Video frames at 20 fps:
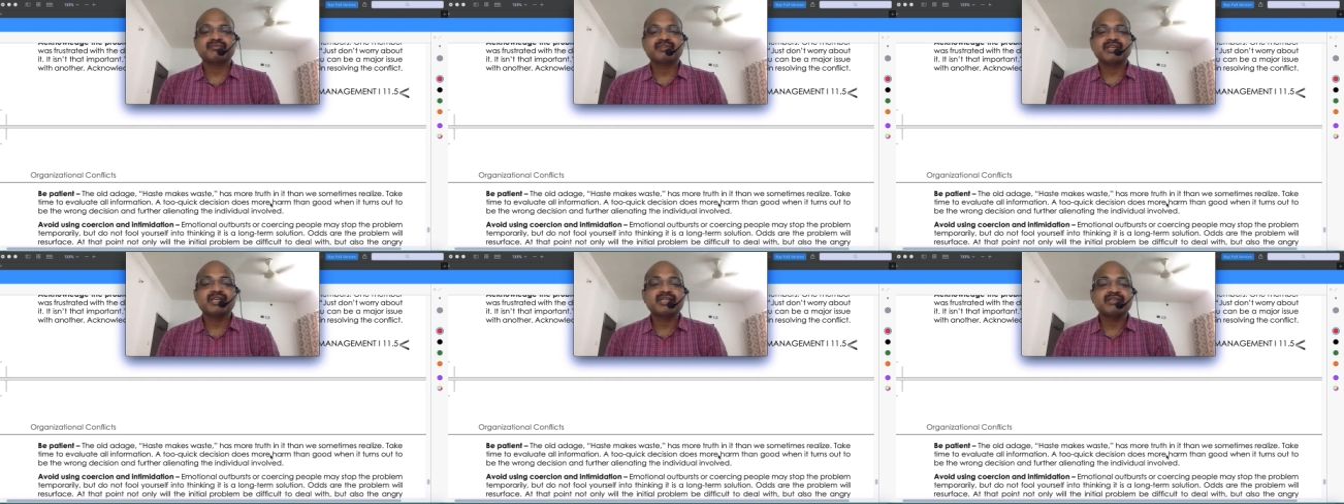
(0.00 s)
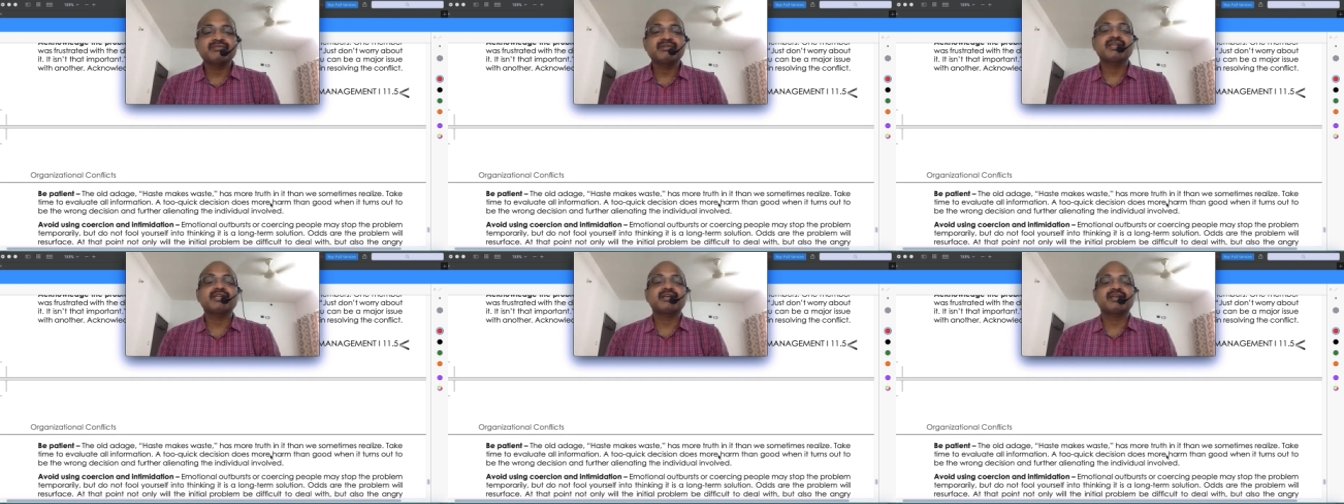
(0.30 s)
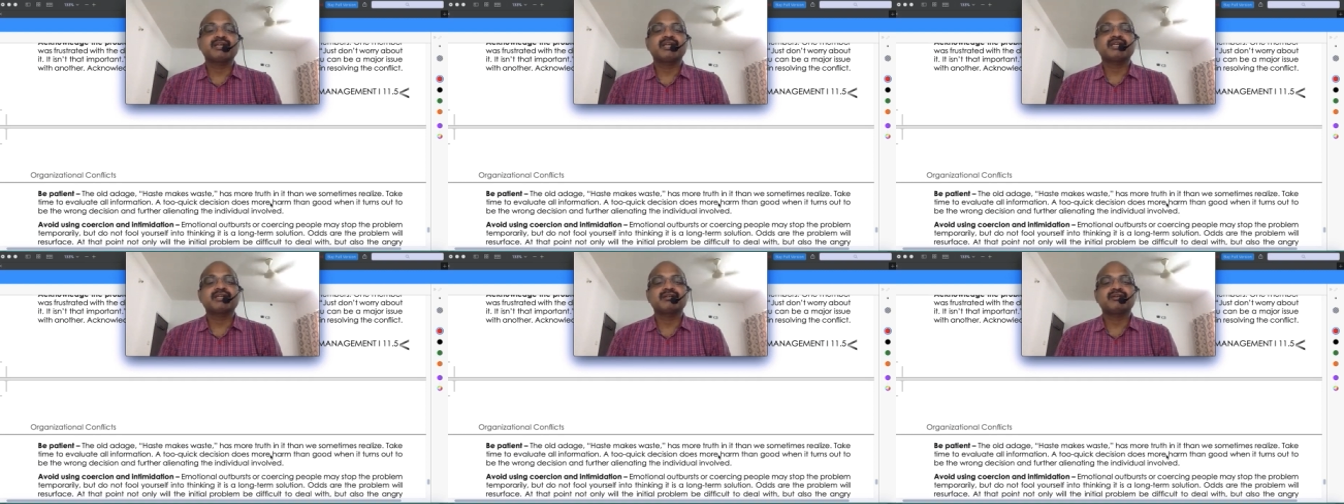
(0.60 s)
it will
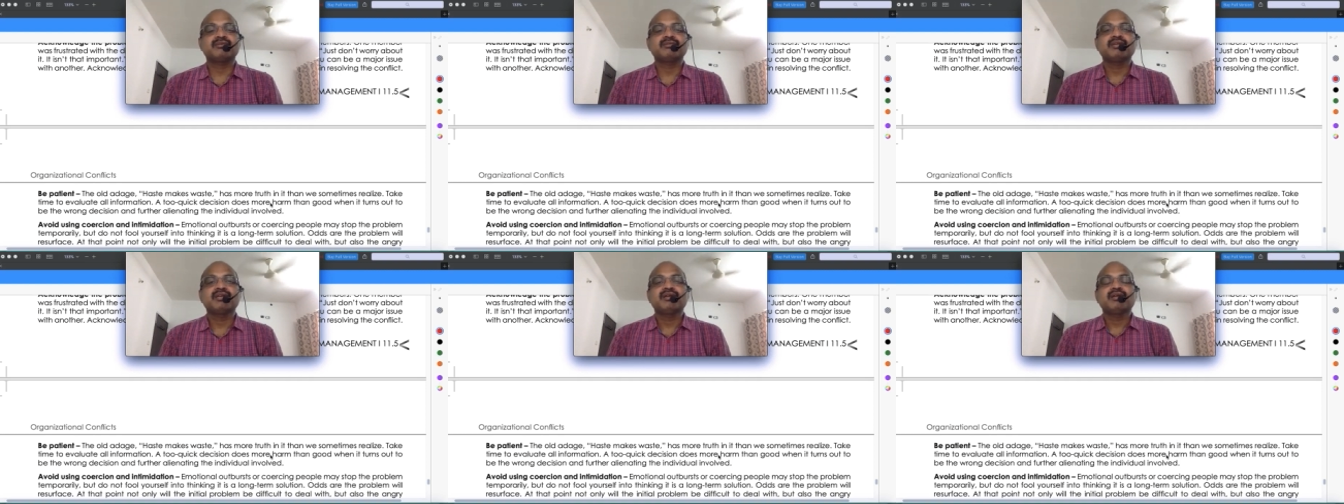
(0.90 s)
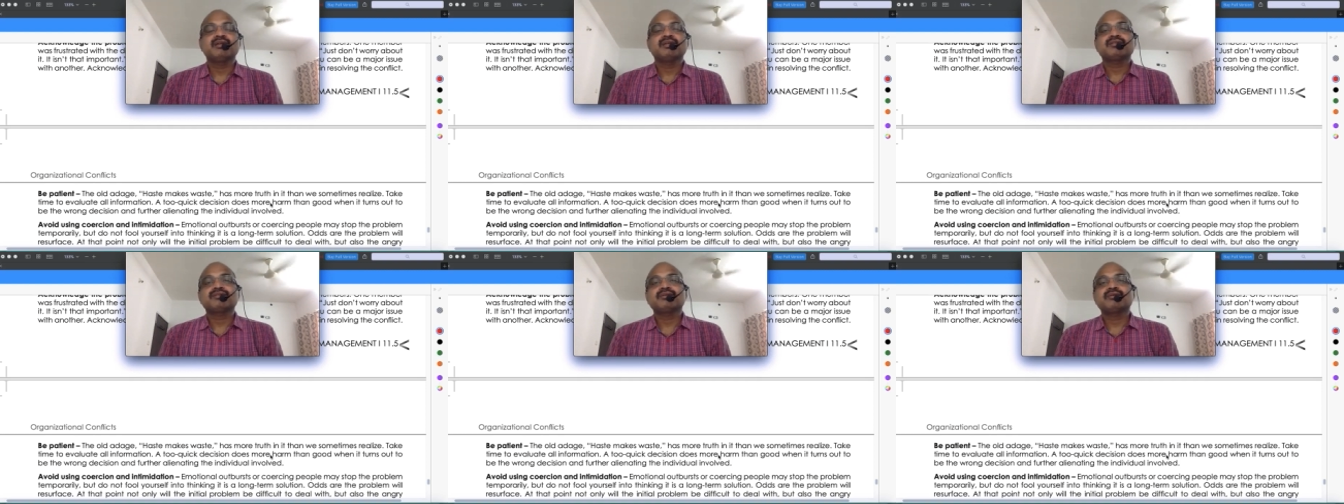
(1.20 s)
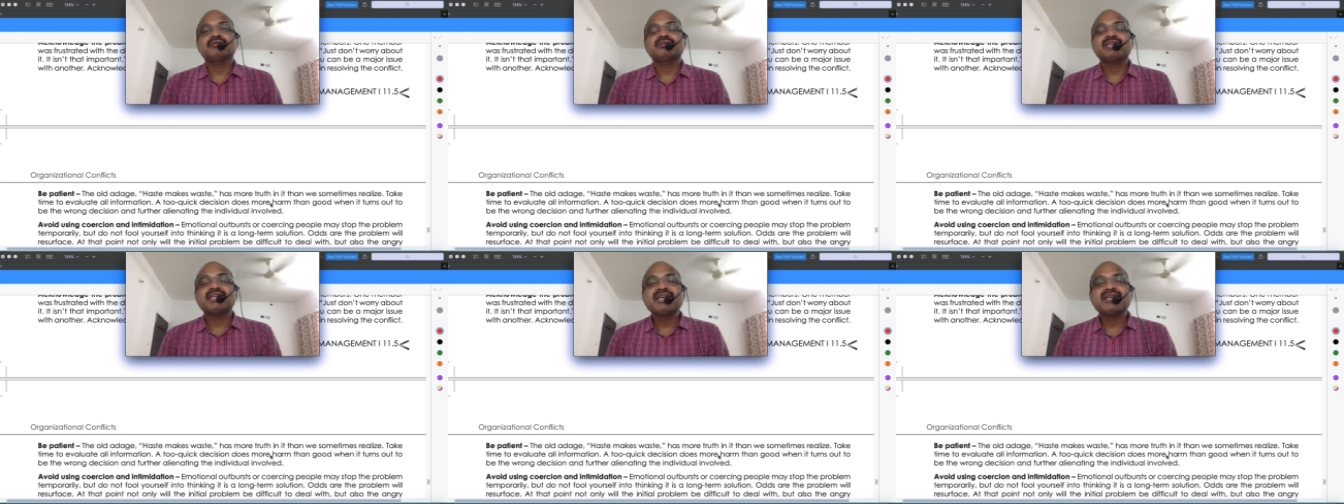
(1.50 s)
create love
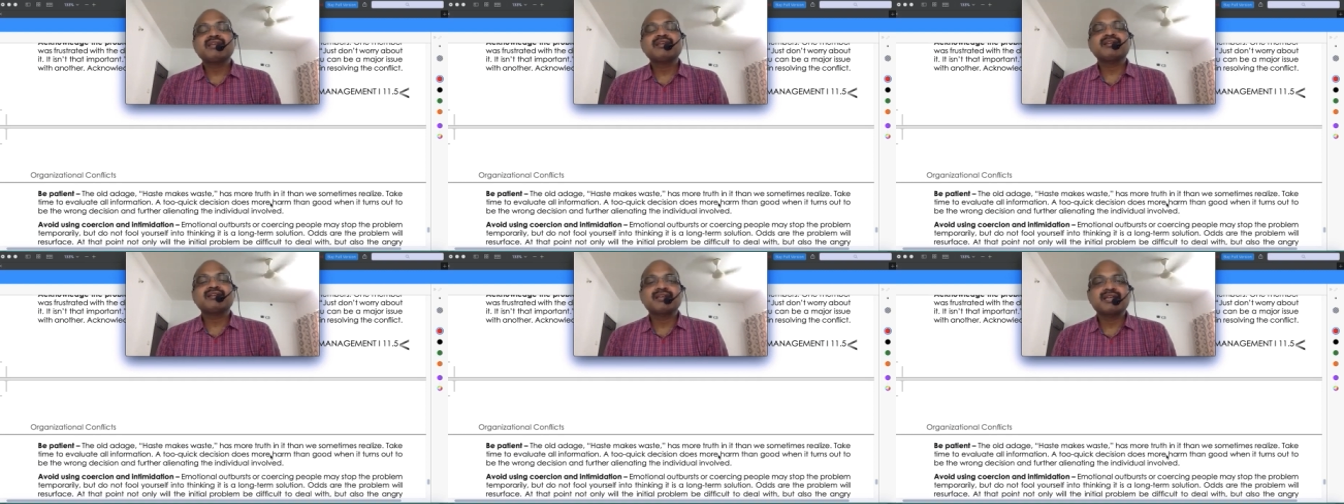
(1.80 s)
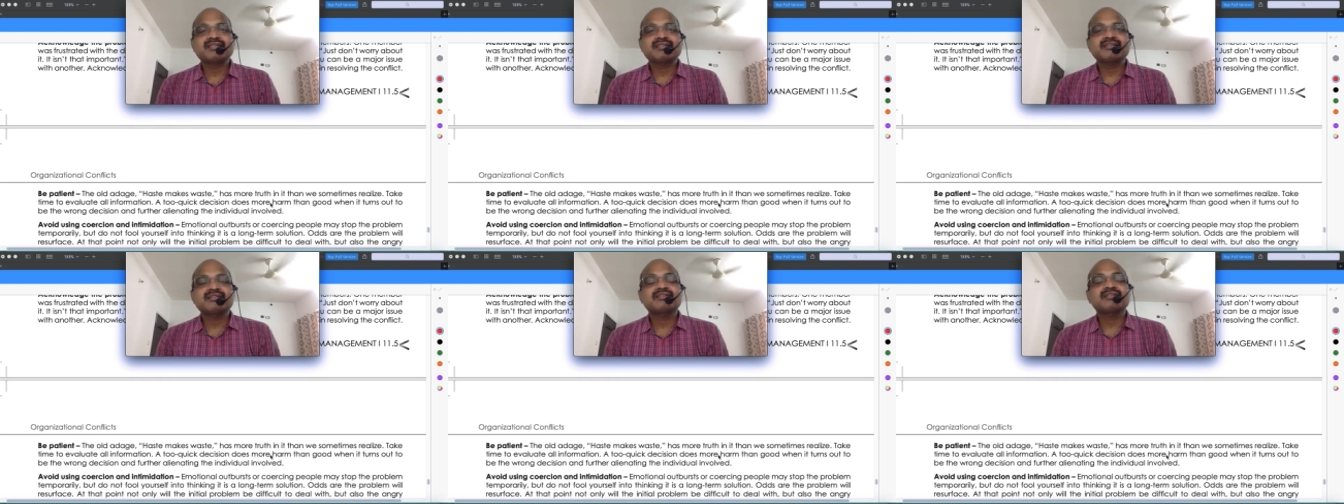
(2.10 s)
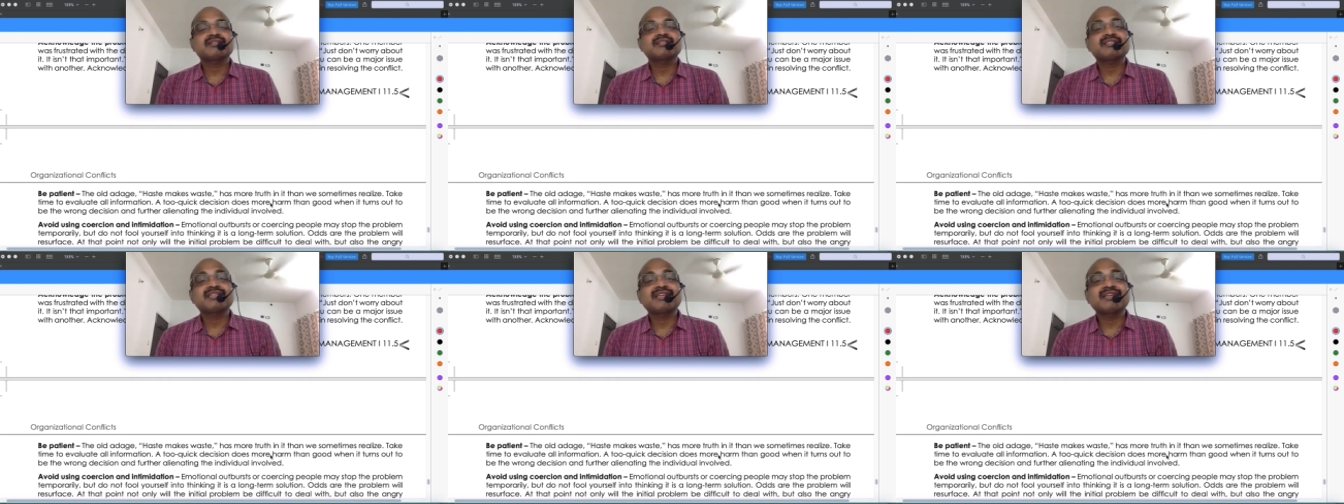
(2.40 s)
so taking
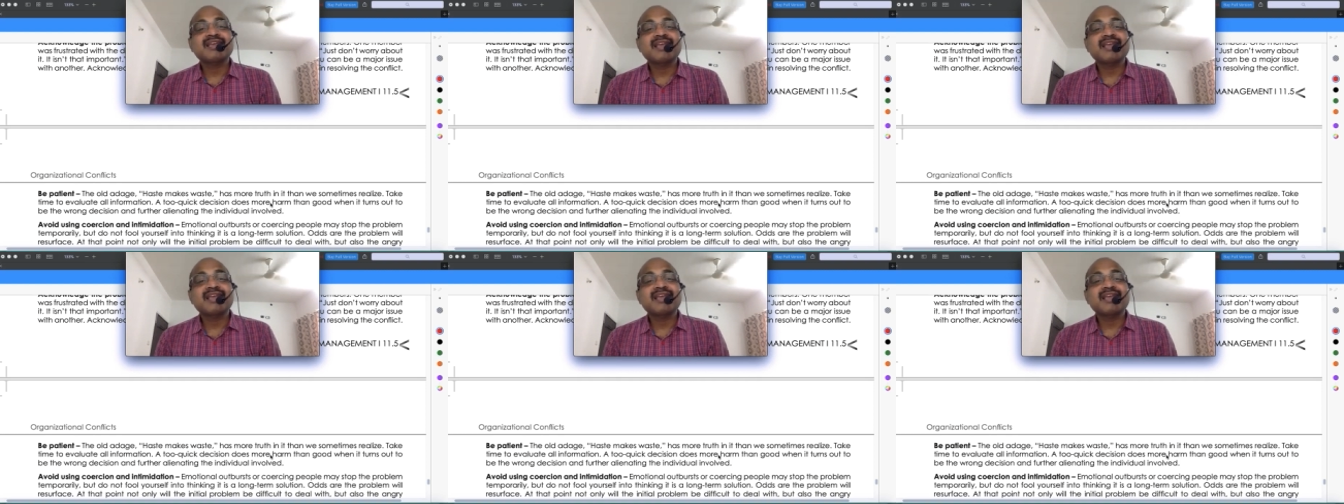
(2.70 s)
decisions in